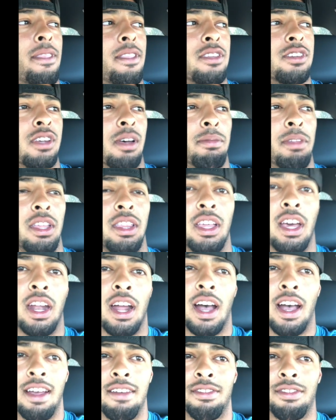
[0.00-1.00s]
Something that
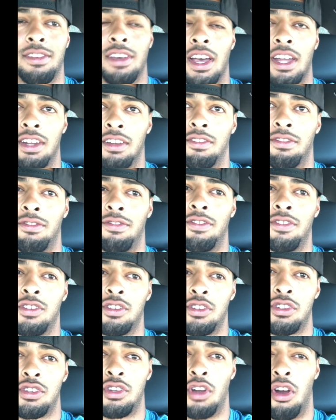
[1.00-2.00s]
I've kind of
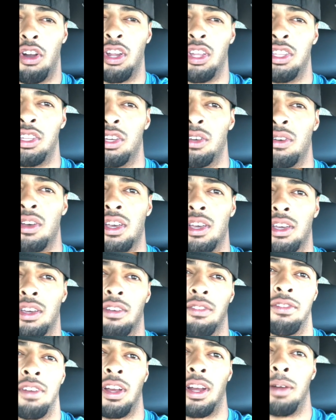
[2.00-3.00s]
started doing
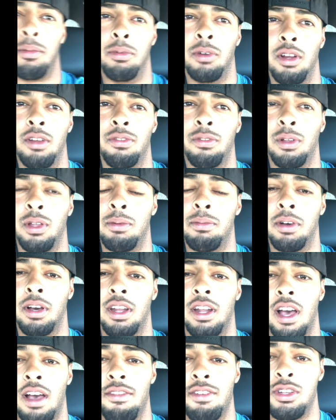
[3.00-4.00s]
very briefly,
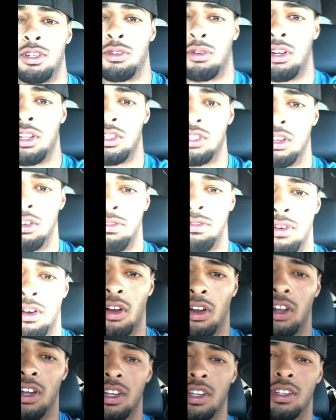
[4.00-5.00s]
but I've enjoyed it so
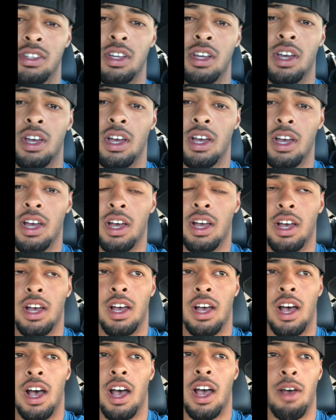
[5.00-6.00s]
far, is
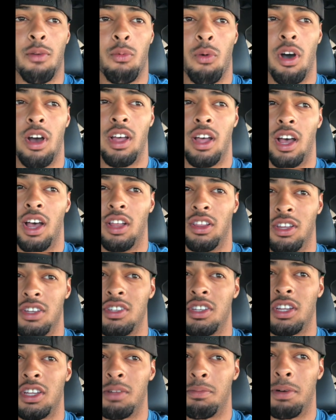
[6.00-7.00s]

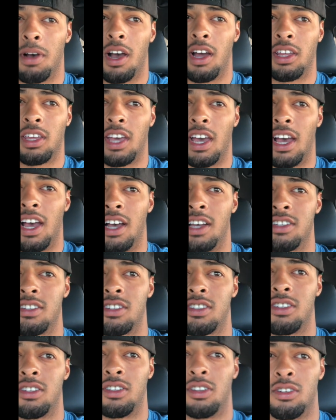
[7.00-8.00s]
listening to
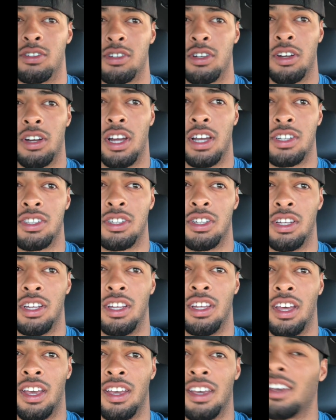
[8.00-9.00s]
podcasts. Those are
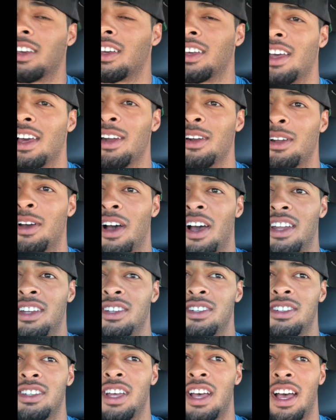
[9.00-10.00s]
actually, like, I don't know,
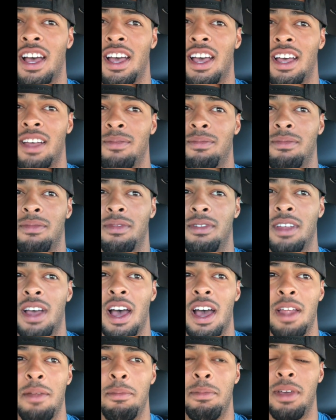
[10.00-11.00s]
I'm
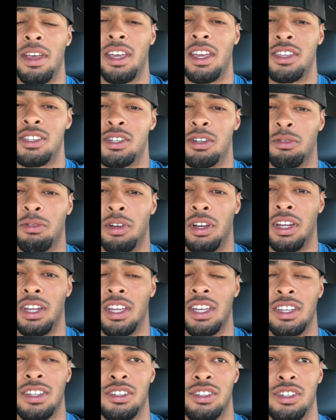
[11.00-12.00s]
not big into
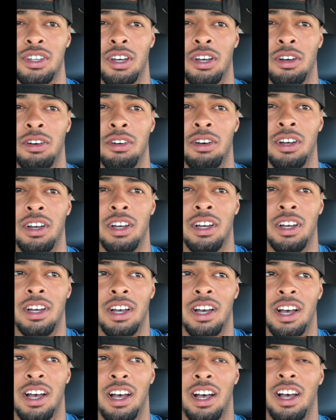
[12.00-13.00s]
reading, so
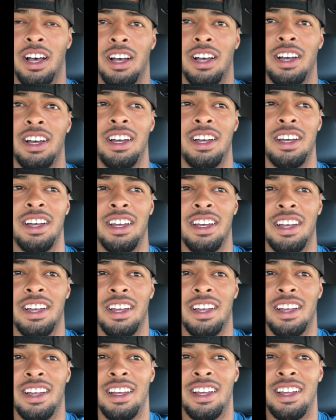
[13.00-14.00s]

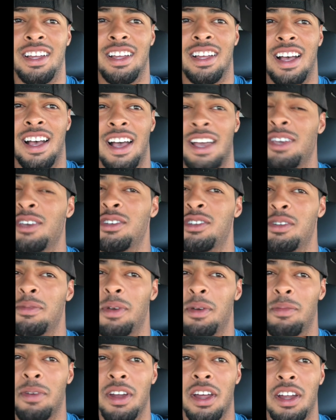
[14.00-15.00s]
I used to
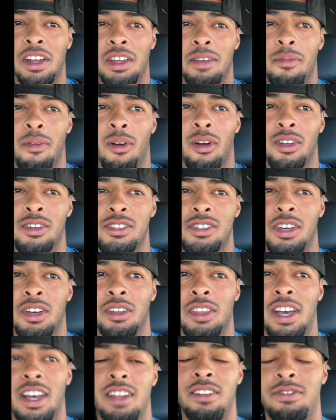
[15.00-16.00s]
be, but not anymore. So
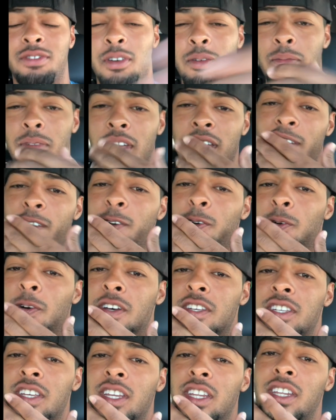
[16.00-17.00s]
that for me
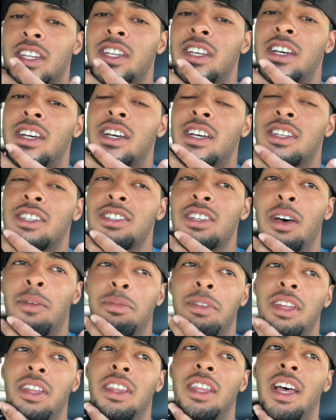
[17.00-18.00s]
wasn't
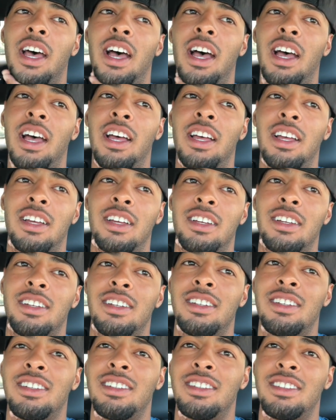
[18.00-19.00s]
something that
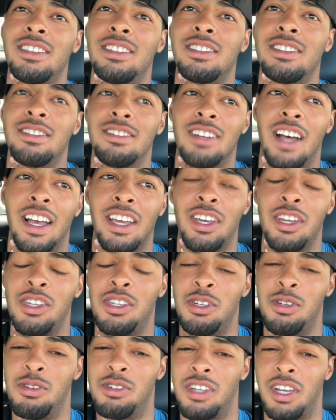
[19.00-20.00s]
I could
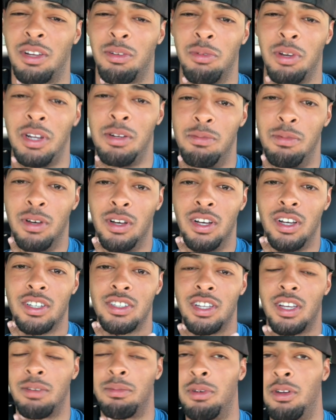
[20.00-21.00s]
do, is like read
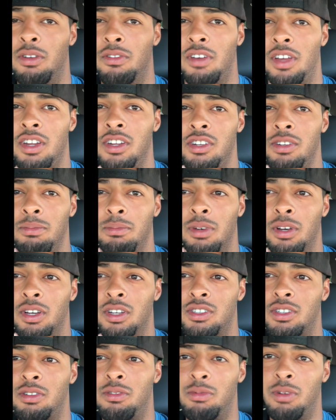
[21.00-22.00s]
books, like motivating
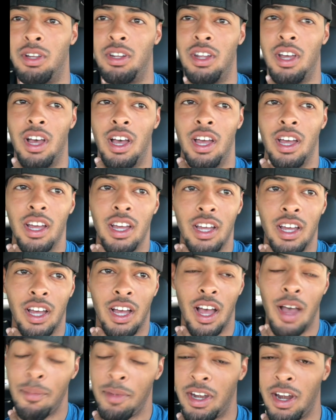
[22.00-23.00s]
books and whatnot.
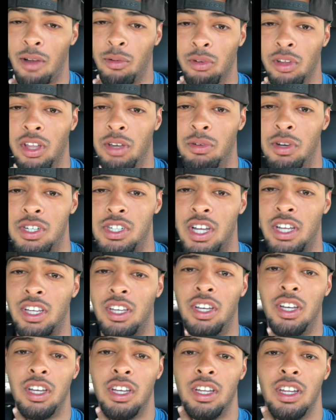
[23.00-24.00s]
I mean, I really wish I
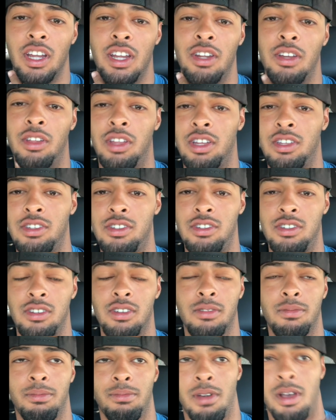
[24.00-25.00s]
could. I know that's
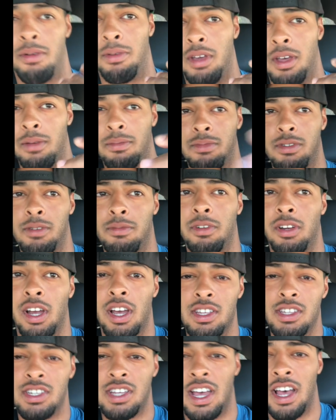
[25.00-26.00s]
probably up some of your
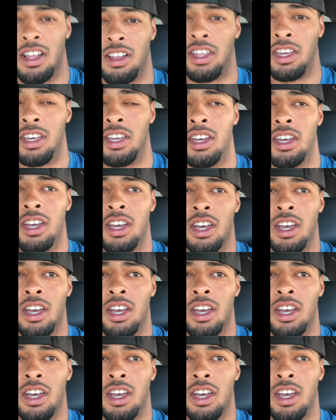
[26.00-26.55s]
guys' alley,